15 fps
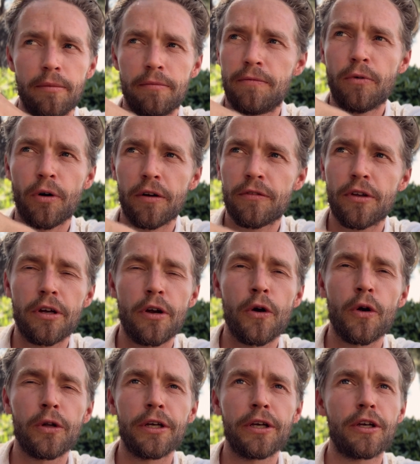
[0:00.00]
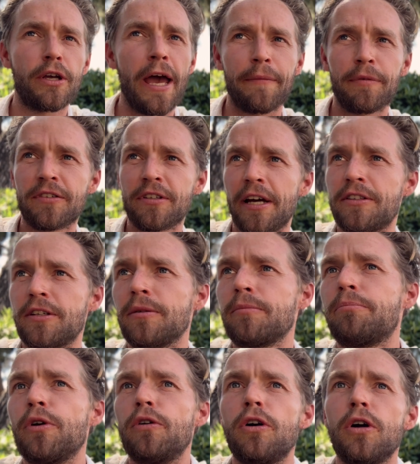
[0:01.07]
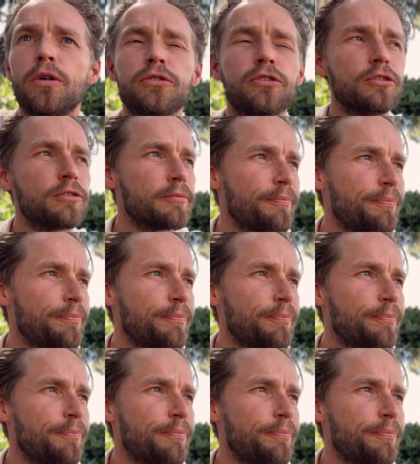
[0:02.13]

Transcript: one of the early advertising bureaus.